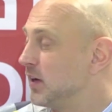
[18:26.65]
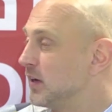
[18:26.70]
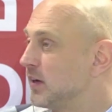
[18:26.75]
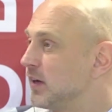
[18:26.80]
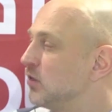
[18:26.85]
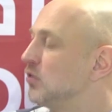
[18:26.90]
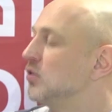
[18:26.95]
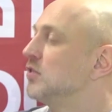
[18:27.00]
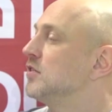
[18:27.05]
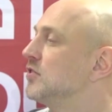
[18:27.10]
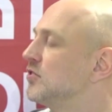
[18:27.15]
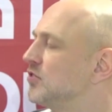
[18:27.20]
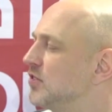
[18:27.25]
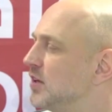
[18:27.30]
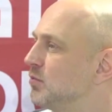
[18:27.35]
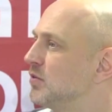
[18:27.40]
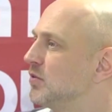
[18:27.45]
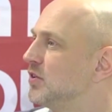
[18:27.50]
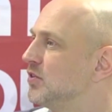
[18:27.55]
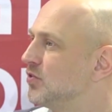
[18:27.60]
I cannot
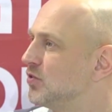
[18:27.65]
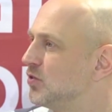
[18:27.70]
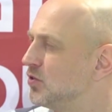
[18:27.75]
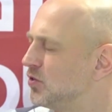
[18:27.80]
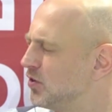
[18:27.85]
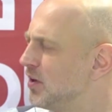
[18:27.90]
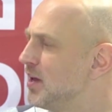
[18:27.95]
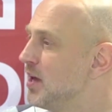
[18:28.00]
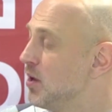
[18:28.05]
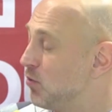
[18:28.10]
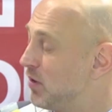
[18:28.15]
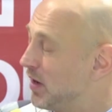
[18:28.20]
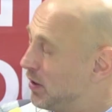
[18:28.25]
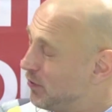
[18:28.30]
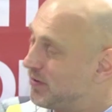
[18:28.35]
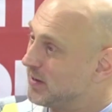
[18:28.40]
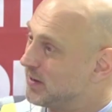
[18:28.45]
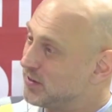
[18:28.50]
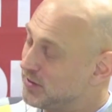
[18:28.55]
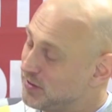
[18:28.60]
accept this. This is why I
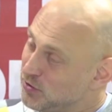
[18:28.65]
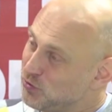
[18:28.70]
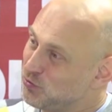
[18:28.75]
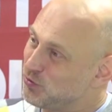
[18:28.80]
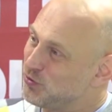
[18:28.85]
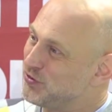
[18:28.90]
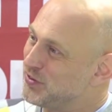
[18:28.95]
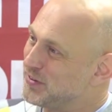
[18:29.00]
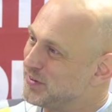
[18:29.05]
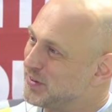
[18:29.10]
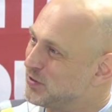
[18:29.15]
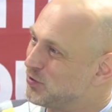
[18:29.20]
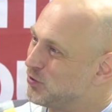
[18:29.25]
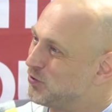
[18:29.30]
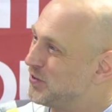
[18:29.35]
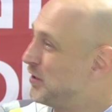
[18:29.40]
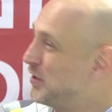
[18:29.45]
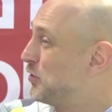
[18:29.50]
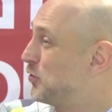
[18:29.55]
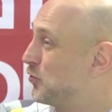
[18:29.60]
find it interesting that you
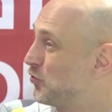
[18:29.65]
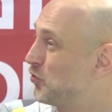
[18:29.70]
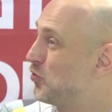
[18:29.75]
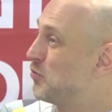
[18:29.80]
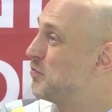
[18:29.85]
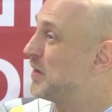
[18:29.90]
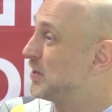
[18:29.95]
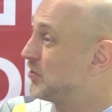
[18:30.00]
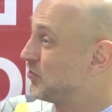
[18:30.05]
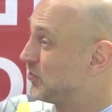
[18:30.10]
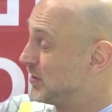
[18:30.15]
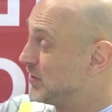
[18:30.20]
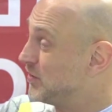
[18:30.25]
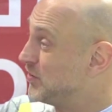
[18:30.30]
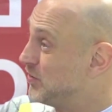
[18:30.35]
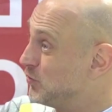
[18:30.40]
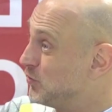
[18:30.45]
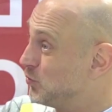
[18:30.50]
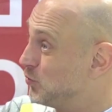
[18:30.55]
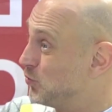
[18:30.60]
say you're so much
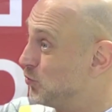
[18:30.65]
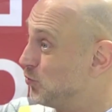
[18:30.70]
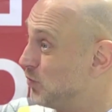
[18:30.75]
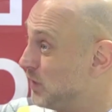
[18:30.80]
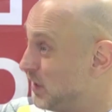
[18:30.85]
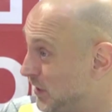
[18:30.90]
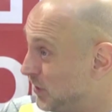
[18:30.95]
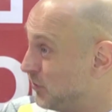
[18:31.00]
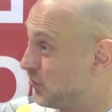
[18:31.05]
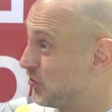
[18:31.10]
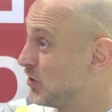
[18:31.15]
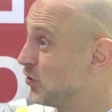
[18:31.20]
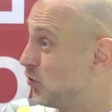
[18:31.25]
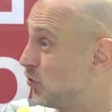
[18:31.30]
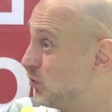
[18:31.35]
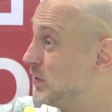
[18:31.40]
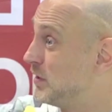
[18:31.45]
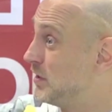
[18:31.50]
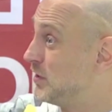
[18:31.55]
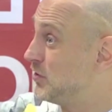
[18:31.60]
into religion
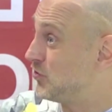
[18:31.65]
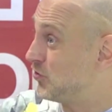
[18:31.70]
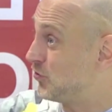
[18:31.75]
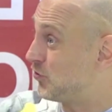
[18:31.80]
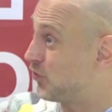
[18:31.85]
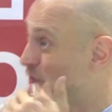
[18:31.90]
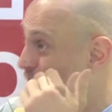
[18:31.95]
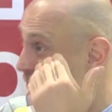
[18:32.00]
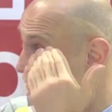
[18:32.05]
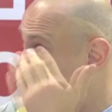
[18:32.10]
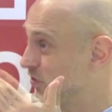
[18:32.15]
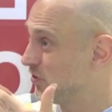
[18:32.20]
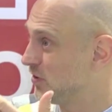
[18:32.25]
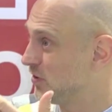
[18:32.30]
or religious thought.